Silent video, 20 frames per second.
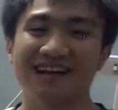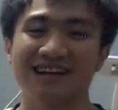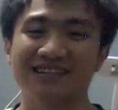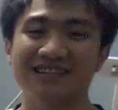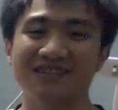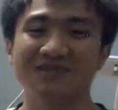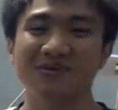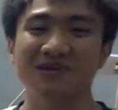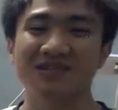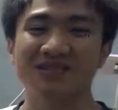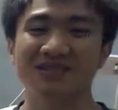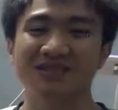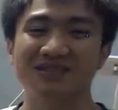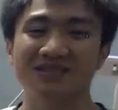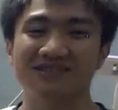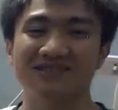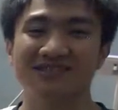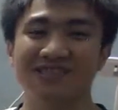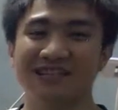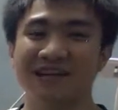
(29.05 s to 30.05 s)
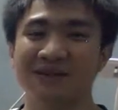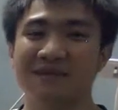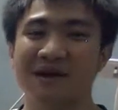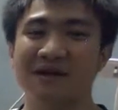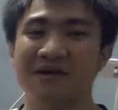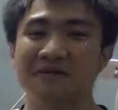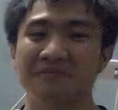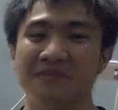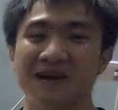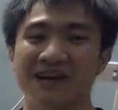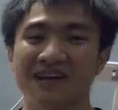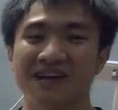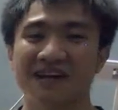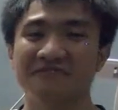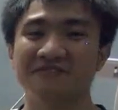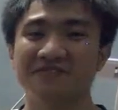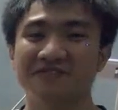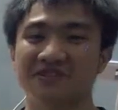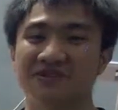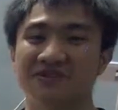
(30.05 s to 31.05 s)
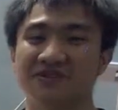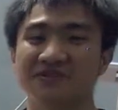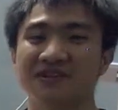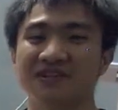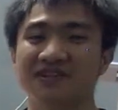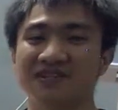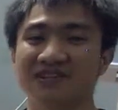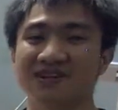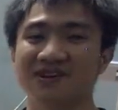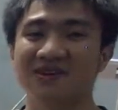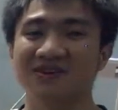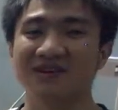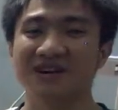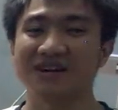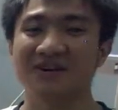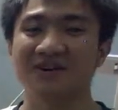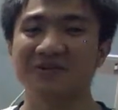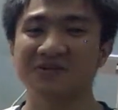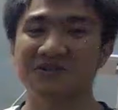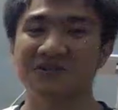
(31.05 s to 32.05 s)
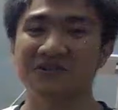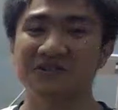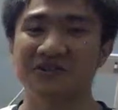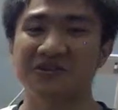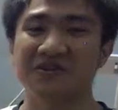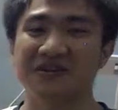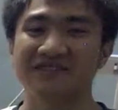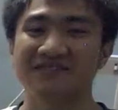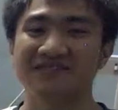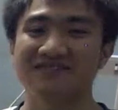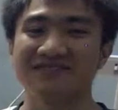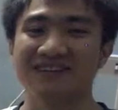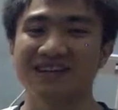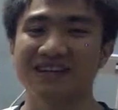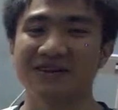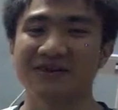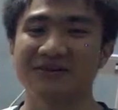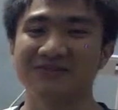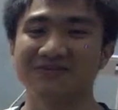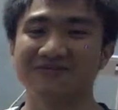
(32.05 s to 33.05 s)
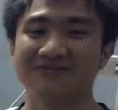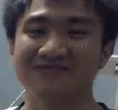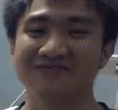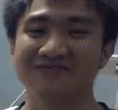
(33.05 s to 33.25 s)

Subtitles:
I just want to step out of my comfort zone, so I hope you enjoy it. Thank you.